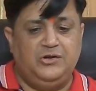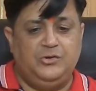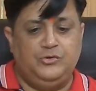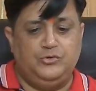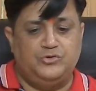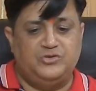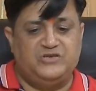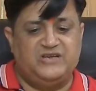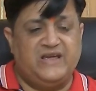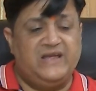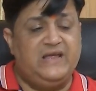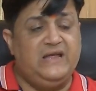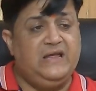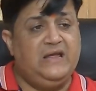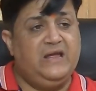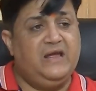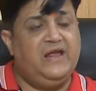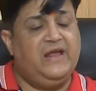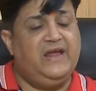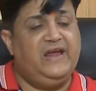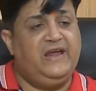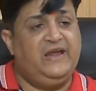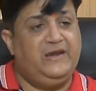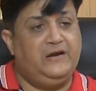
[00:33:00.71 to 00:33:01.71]
using
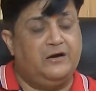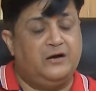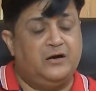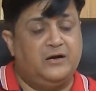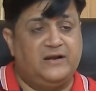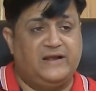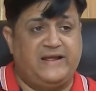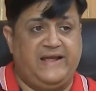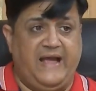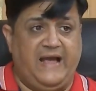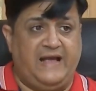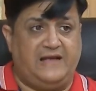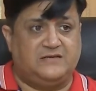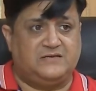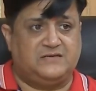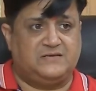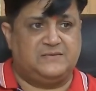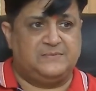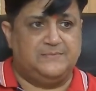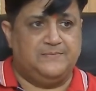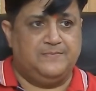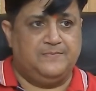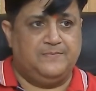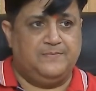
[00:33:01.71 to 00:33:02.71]
inert
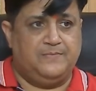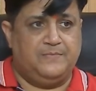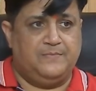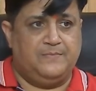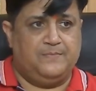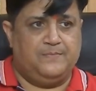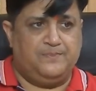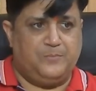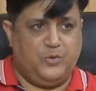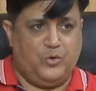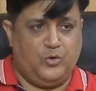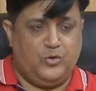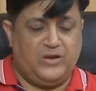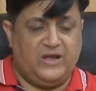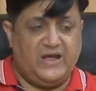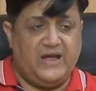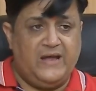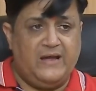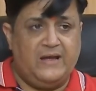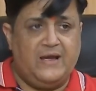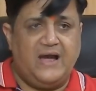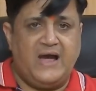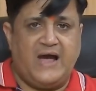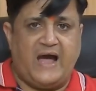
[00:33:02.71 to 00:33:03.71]
gas.
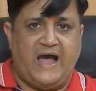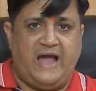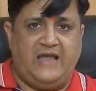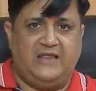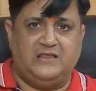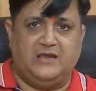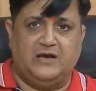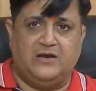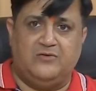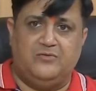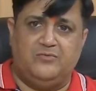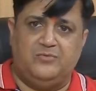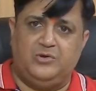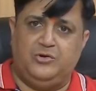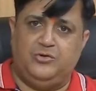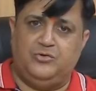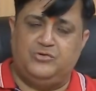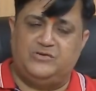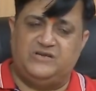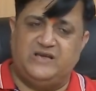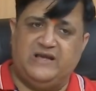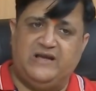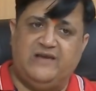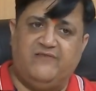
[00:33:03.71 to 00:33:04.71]
Okay, either
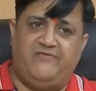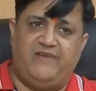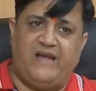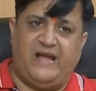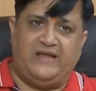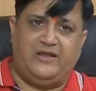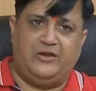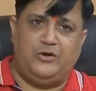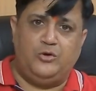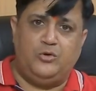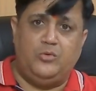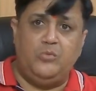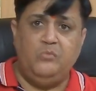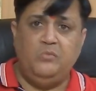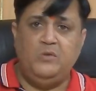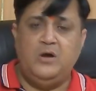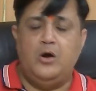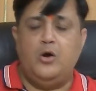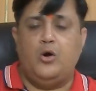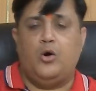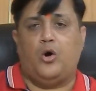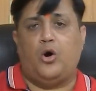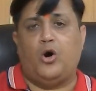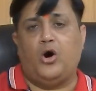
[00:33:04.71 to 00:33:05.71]
using a vacuum
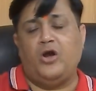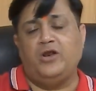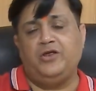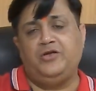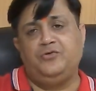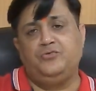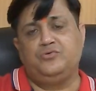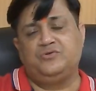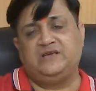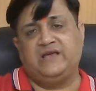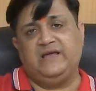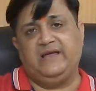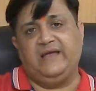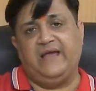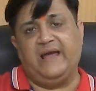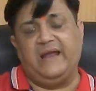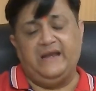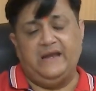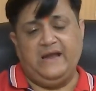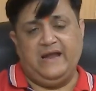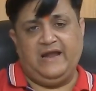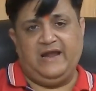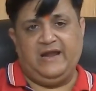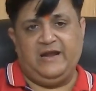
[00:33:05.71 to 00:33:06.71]
or using
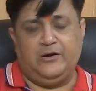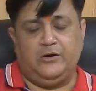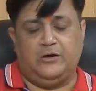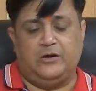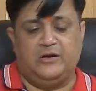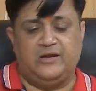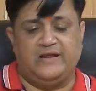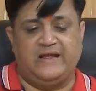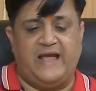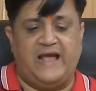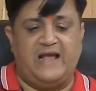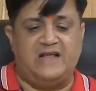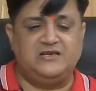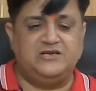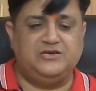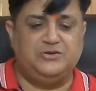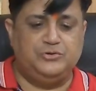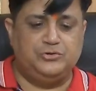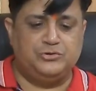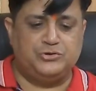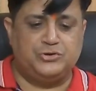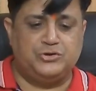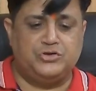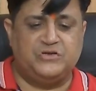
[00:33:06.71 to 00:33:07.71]
an inert gas,
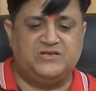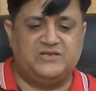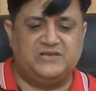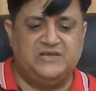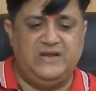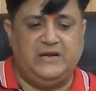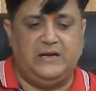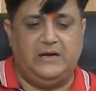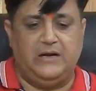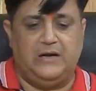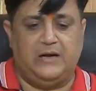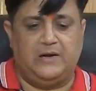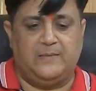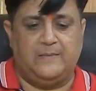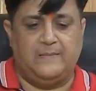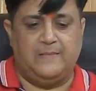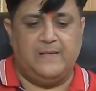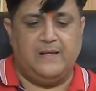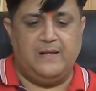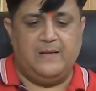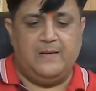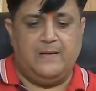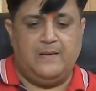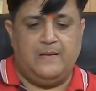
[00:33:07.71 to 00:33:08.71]
you should seal it.
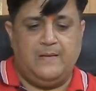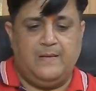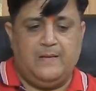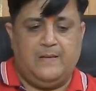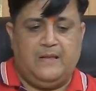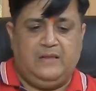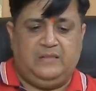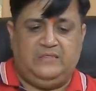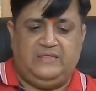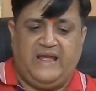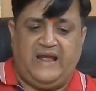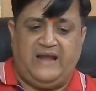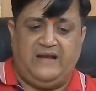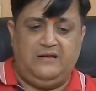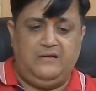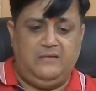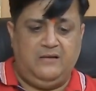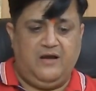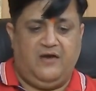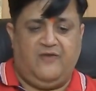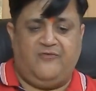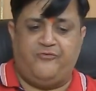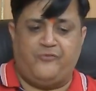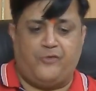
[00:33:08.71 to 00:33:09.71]

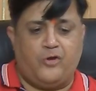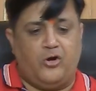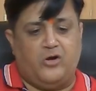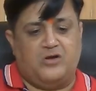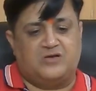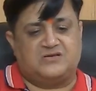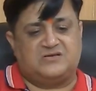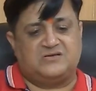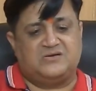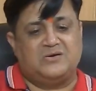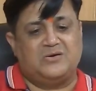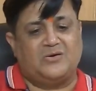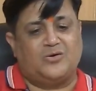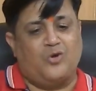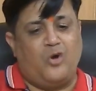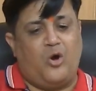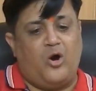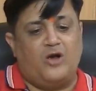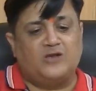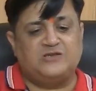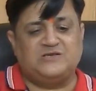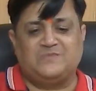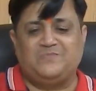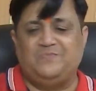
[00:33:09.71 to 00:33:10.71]
Then, of course,
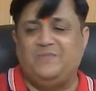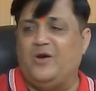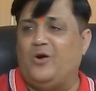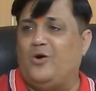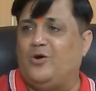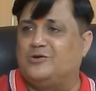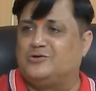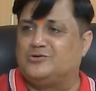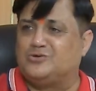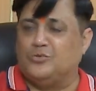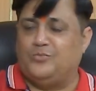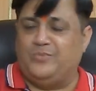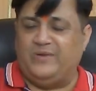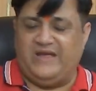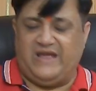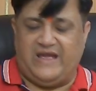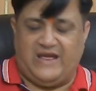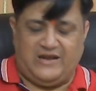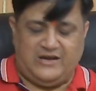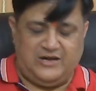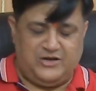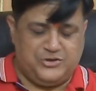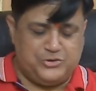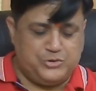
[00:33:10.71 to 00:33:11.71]
cost may also be
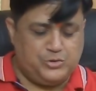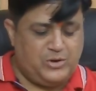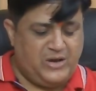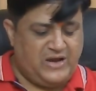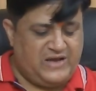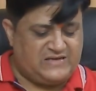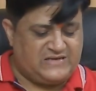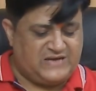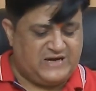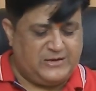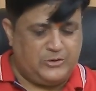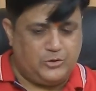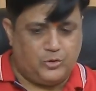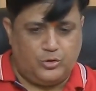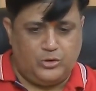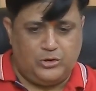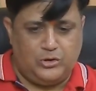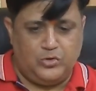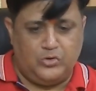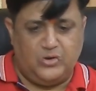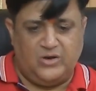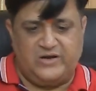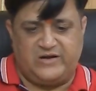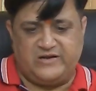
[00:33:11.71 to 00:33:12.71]
an issue. As I told
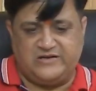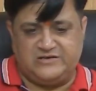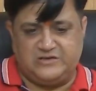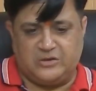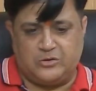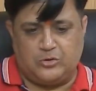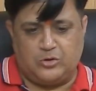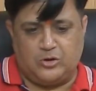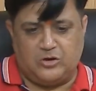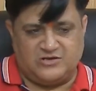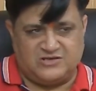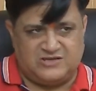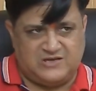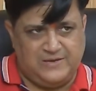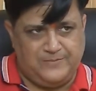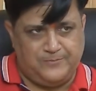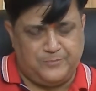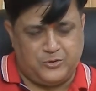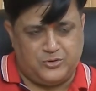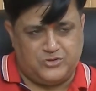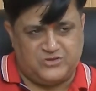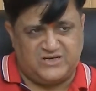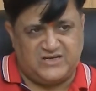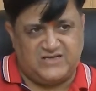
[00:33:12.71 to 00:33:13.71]
you, it is a costly
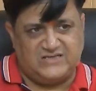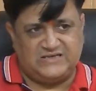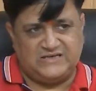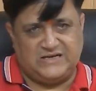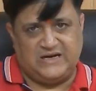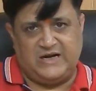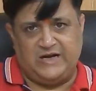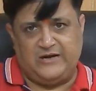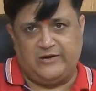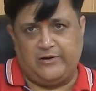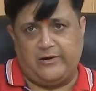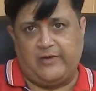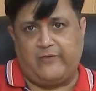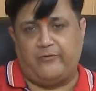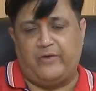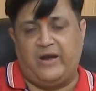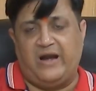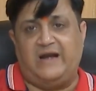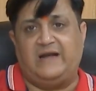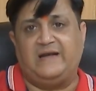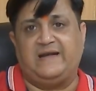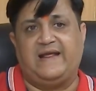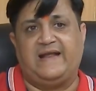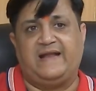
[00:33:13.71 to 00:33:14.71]
process. It
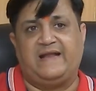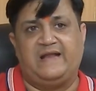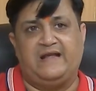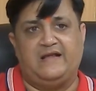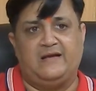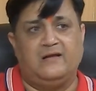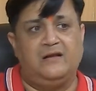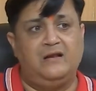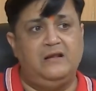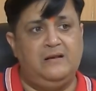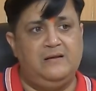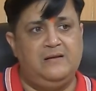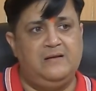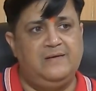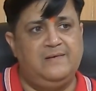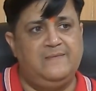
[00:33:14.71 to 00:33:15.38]
requires technical